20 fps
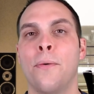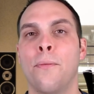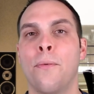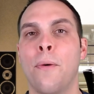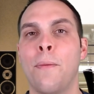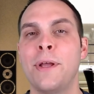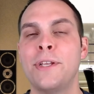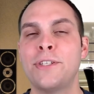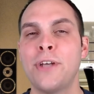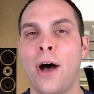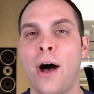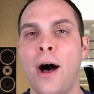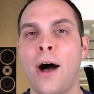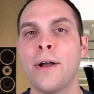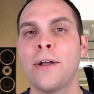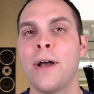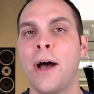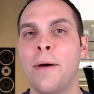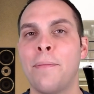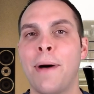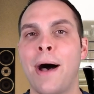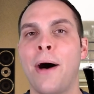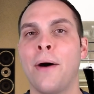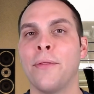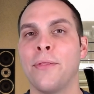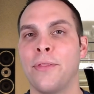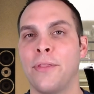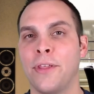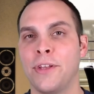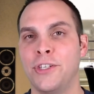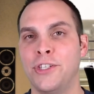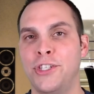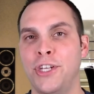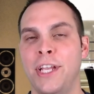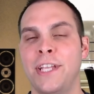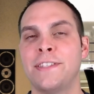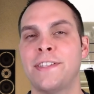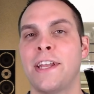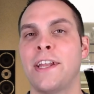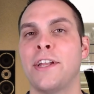When we talk about the
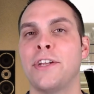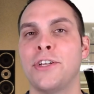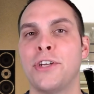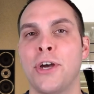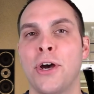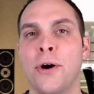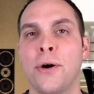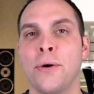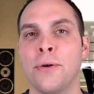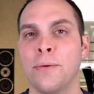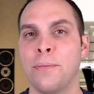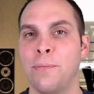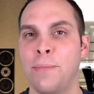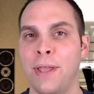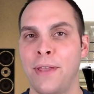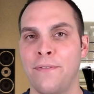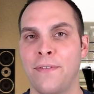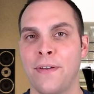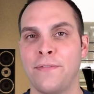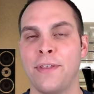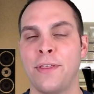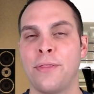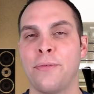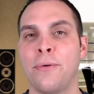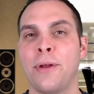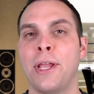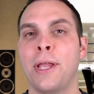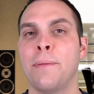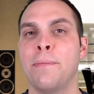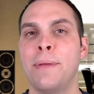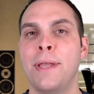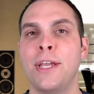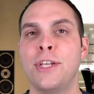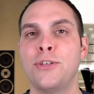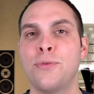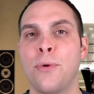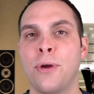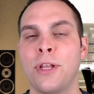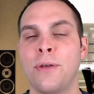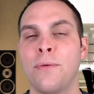genes that encode p53,
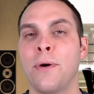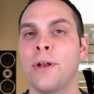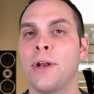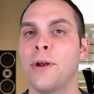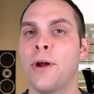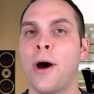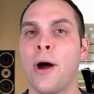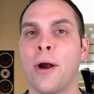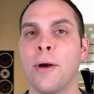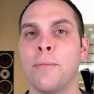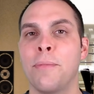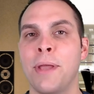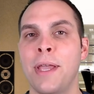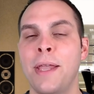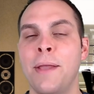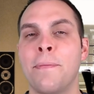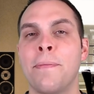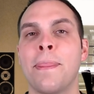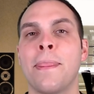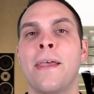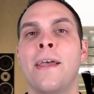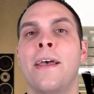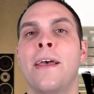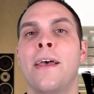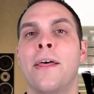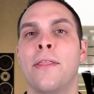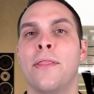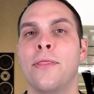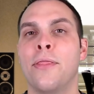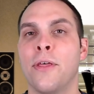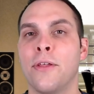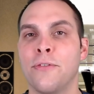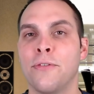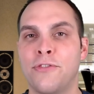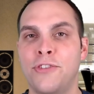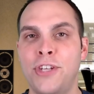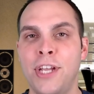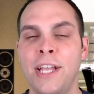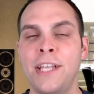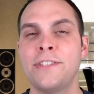p21, and Rb, those
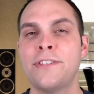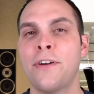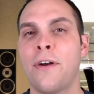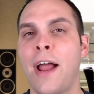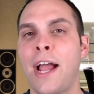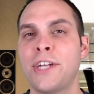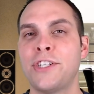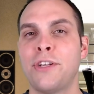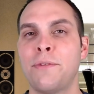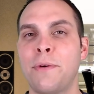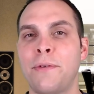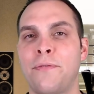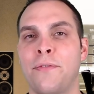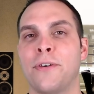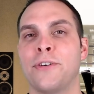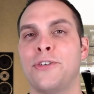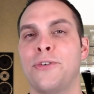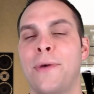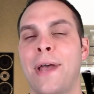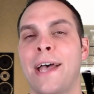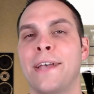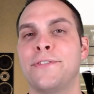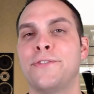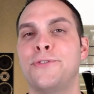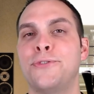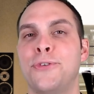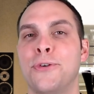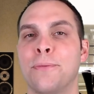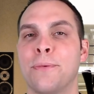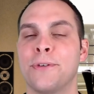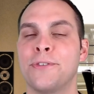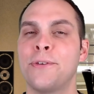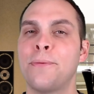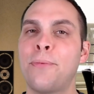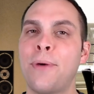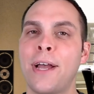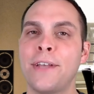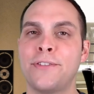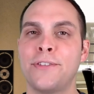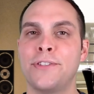genes are actually referred to as tumor
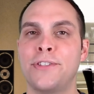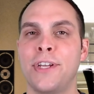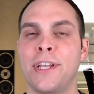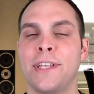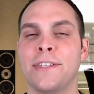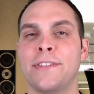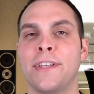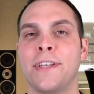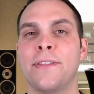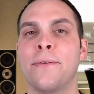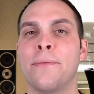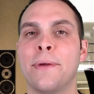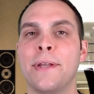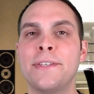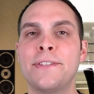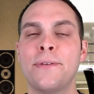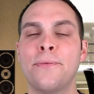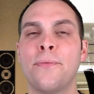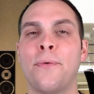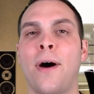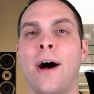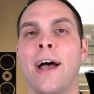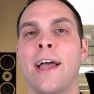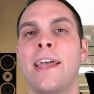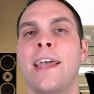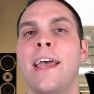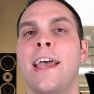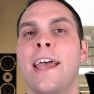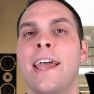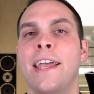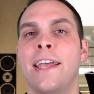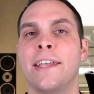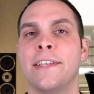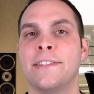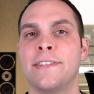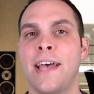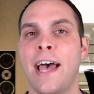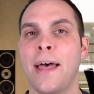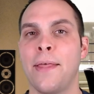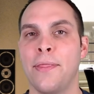suppressor genes. And the reason why
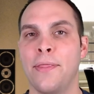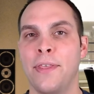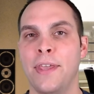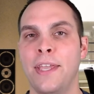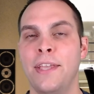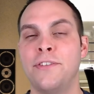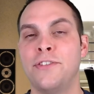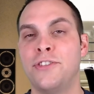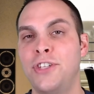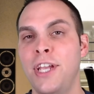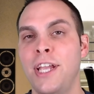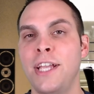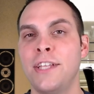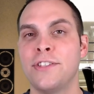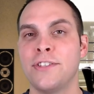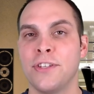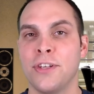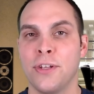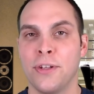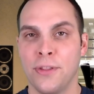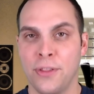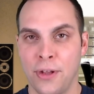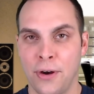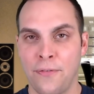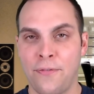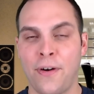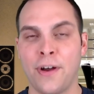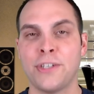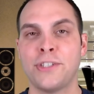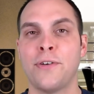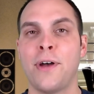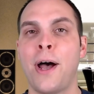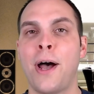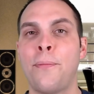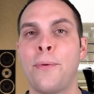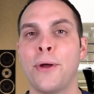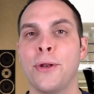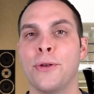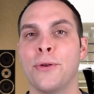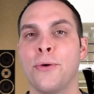is that these genes, their functional
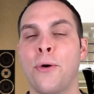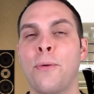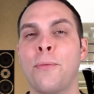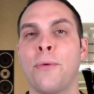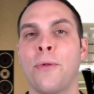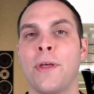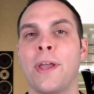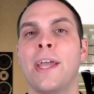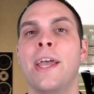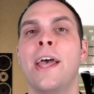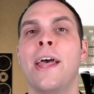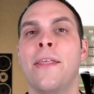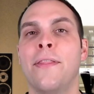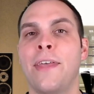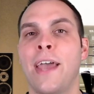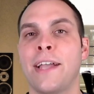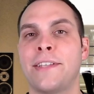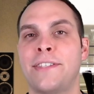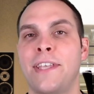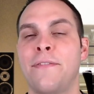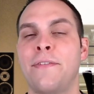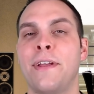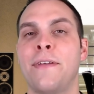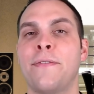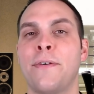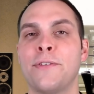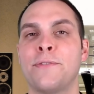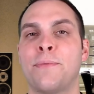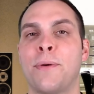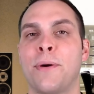output, normally the activity of those